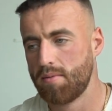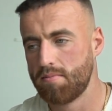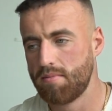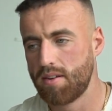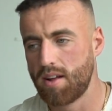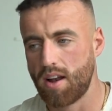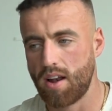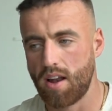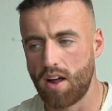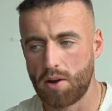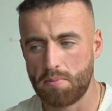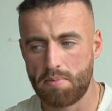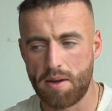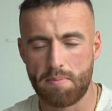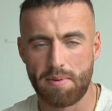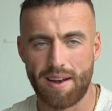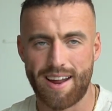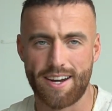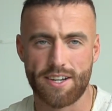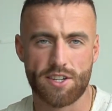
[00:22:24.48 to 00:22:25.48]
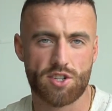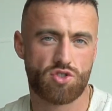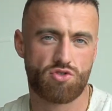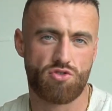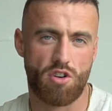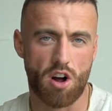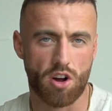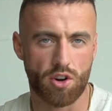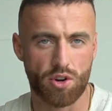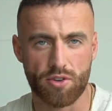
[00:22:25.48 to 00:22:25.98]
a lot of people aren't
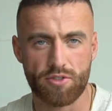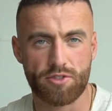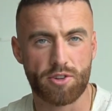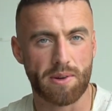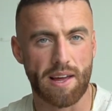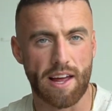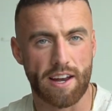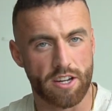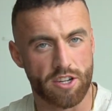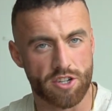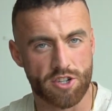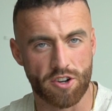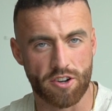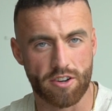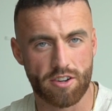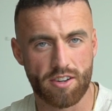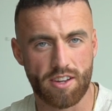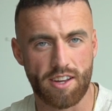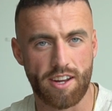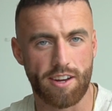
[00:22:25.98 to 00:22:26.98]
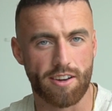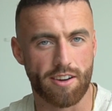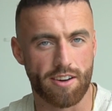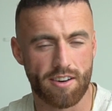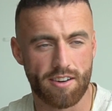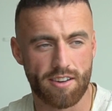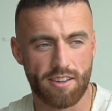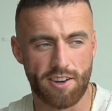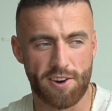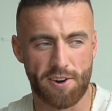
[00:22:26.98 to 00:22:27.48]
strong enough to get injured either,
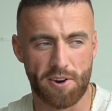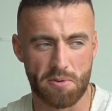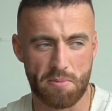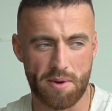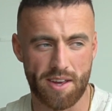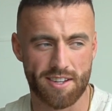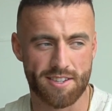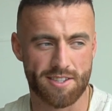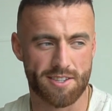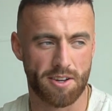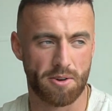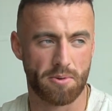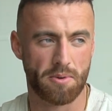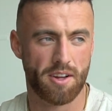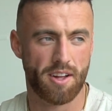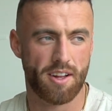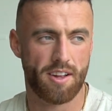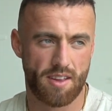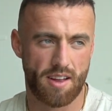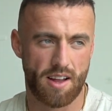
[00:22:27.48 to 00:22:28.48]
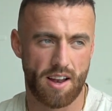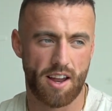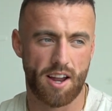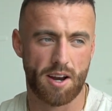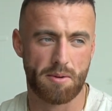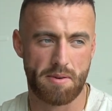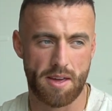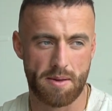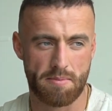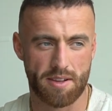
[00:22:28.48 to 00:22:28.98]
you know what I mean? So a lot
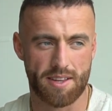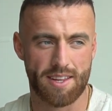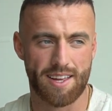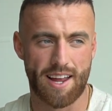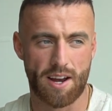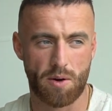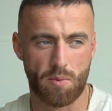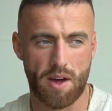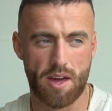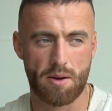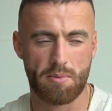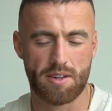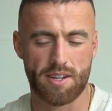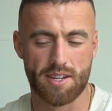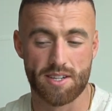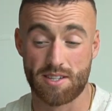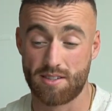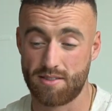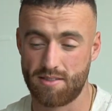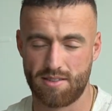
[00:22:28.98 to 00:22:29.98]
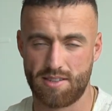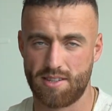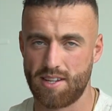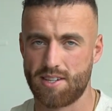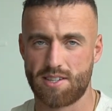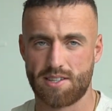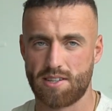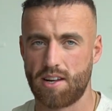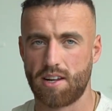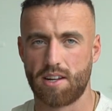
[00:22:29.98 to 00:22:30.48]
of people can get away with this.
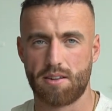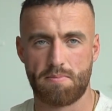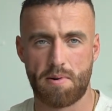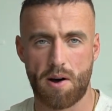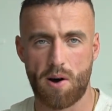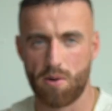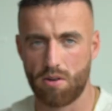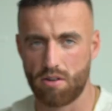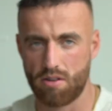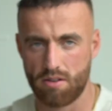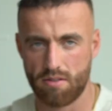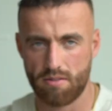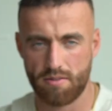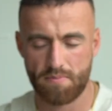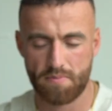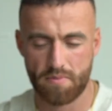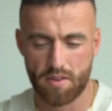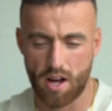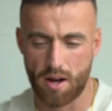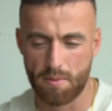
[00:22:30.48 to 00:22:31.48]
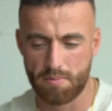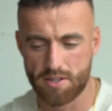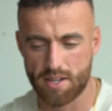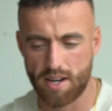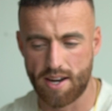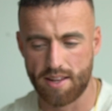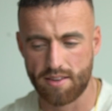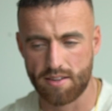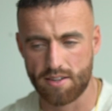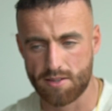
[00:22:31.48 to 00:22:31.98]
This is like polar
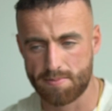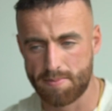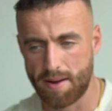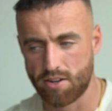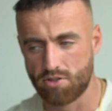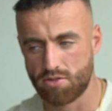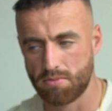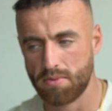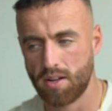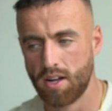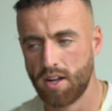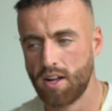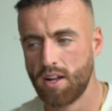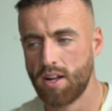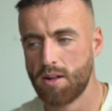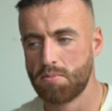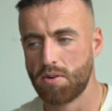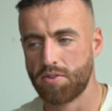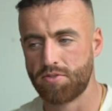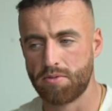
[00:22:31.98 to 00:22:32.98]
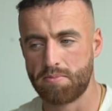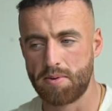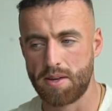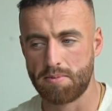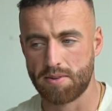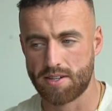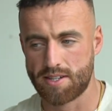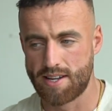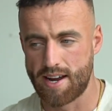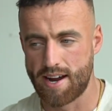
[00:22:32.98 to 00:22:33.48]
opposite end of the spectrum. But for
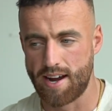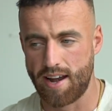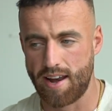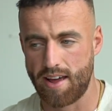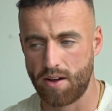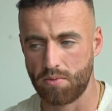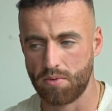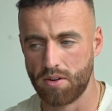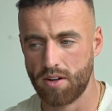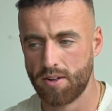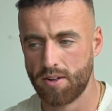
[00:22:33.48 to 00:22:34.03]
people starting out,